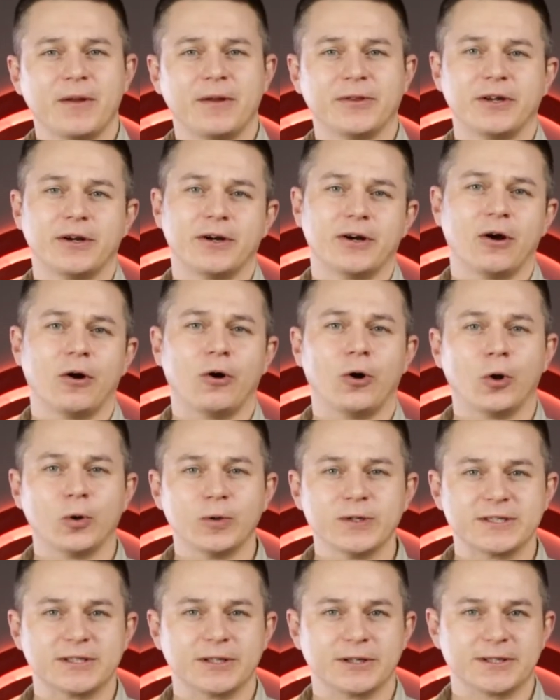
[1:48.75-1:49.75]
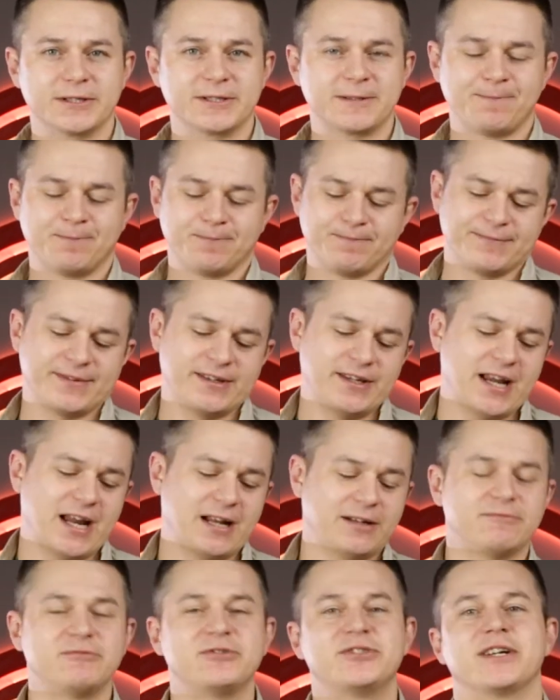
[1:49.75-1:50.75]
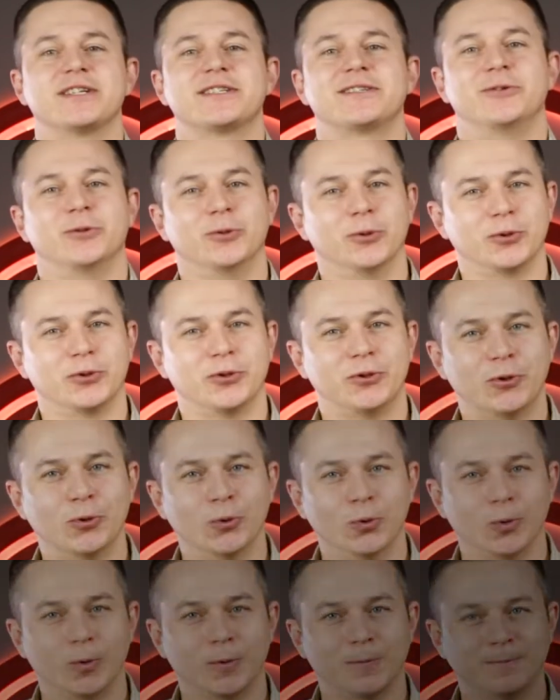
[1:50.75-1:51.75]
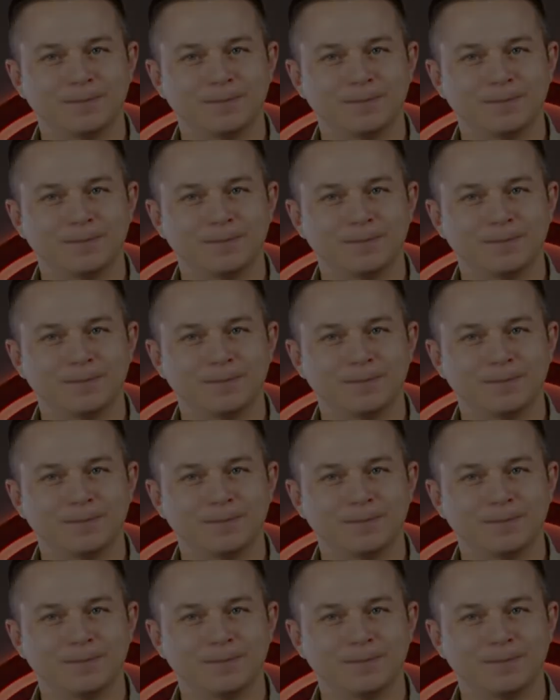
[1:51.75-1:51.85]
their holsters, yet just to look cool.